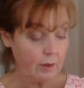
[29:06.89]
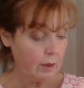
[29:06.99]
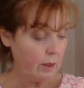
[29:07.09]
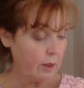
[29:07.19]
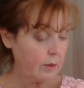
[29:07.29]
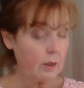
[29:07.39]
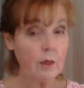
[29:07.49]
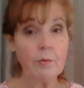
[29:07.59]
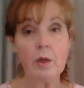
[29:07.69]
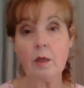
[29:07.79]
Yes, and
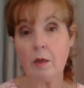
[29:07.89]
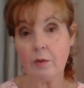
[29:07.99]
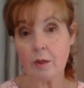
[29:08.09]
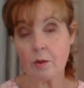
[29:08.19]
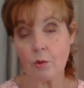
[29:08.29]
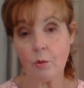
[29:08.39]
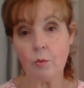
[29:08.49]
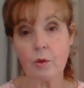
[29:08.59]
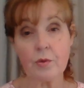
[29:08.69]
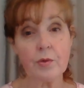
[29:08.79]
many of us who
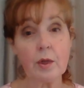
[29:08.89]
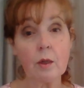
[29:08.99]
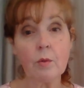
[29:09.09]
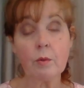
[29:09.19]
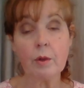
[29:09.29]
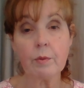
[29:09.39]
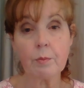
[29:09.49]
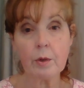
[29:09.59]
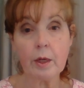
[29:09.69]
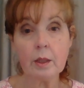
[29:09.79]
were sick when we were
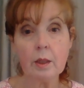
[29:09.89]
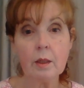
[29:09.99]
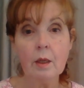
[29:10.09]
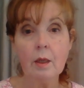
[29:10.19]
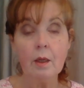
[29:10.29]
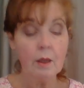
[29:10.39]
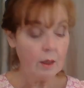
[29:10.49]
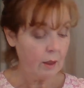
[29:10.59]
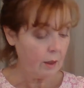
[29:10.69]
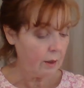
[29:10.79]
pregnant,
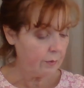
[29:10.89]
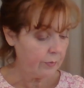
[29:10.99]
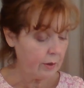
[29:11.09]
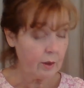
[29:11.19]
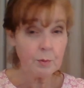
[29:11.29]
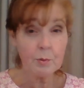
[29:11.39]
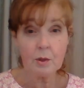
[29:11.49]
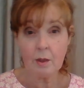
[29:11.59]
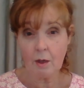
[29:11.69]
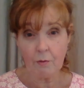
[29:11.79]
um, our
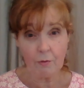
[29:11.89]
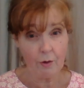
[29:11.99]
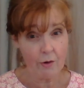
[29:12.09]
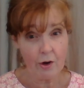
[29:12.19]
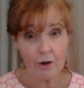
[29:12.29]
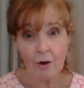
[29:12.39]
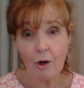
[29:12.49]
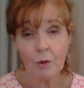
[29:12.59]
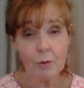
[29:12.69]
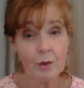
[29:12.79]
husbands did it very
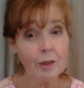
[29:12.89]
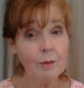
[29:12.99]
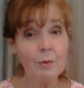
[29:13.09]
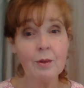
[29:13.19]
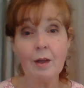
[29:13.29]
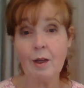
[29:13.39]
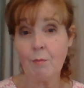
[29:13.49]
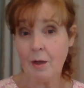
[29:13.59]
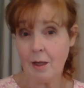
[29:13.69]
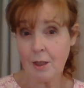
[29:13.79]
awkwardly, but they
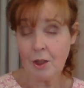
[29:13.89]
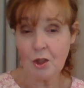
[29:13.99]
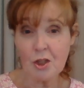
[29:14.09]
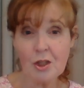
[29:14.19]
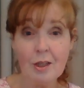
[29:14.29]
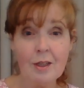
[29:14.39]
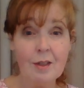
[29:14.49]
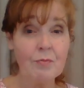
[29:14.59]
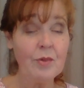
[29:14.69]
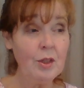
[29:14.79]
managed.
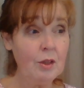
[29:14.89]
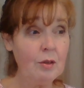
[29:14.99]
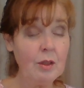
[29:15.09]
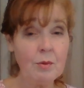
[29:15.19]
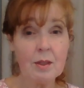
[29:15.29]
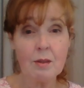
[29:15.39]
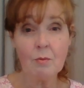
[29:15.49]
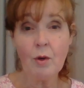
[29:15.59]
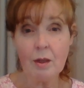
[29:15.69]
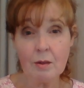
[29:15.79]
You know, it wasn't
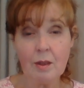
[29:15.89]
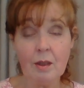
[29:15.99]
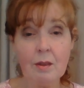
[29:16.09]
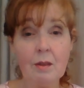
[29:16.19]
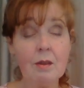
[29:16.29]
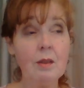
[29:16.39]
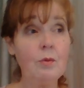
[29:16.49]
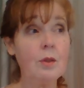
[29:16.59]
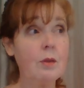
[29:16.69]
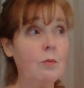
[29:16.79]
well done. It
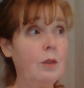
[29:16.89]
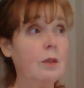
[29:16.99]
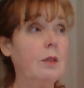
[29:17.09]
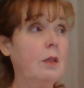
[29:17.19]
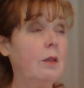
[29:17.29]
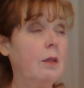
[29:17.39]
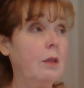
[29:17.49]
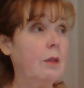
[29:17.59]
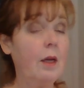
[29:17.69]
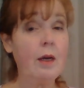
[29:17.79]
wasn't well done.
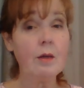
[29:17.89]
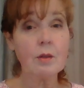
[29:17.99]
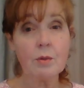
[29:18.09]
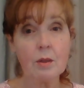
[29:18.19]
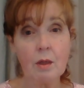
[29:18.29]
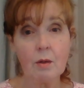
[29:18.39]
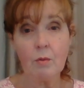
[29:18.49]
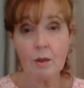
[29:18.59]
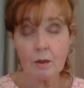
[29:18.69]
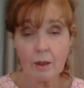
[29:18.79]
The, the house was not
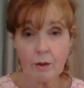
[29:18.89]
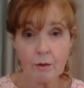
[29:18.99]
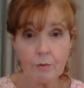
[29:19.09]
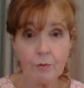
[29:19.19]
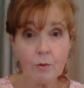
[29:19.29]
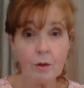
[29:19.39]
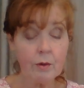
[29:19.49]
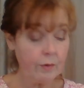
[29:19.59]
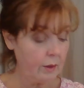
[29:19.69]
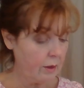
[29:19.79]
well cared
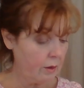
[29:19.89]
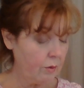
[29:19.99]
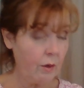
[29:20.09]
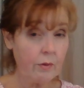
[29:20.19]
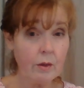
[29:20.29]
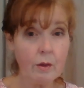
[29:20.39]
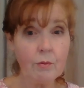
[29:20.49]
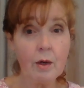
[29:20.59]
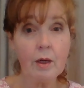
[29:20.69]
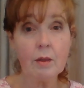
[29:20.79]
for. They didn't do everything
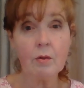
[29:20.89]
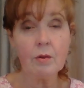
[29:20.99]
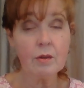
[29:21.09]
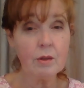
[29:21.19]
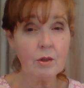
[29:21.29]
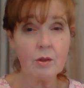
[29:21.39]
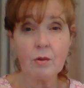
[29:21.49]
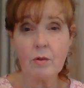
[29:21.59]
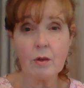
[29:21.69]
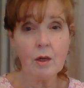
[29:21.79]
right, or the
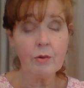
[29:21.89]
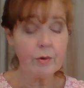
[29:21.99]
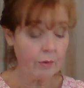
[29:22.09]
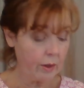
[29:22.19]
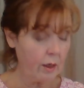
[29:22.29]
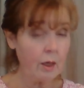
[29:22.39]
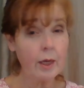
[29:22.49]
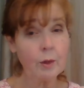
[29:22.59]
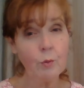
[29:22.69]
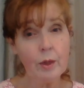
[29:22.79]
dishes or the laundry right. Not
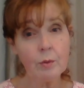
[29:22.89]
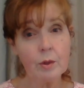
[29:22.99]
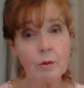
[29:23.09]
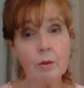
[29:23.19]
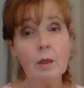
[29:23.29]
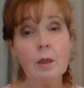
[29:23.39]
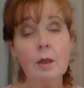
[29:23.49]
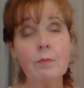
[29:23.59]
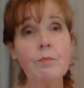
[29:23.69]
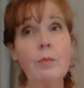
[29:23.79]
like we would do it,
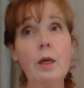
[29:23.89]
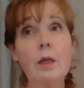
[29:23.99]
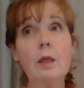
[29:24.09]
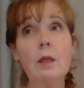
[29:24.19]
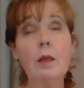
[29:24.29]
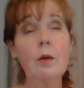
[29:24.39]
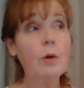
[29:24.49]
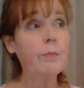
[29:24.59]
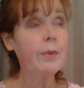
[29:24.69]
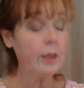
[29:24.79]
but they
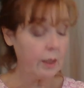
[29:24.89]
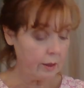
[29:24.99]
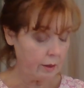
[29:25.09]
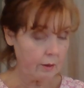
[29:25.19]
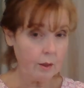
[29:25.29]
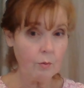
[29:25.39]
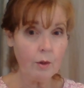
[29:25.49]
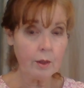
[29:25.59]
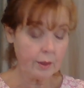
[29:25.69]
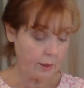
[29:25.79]
weren't beneath it. They
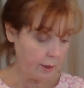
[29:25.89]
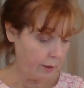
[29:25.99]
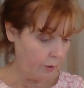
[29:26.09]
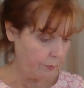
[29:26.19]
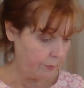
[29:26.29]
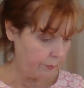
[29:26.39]
wanted to help.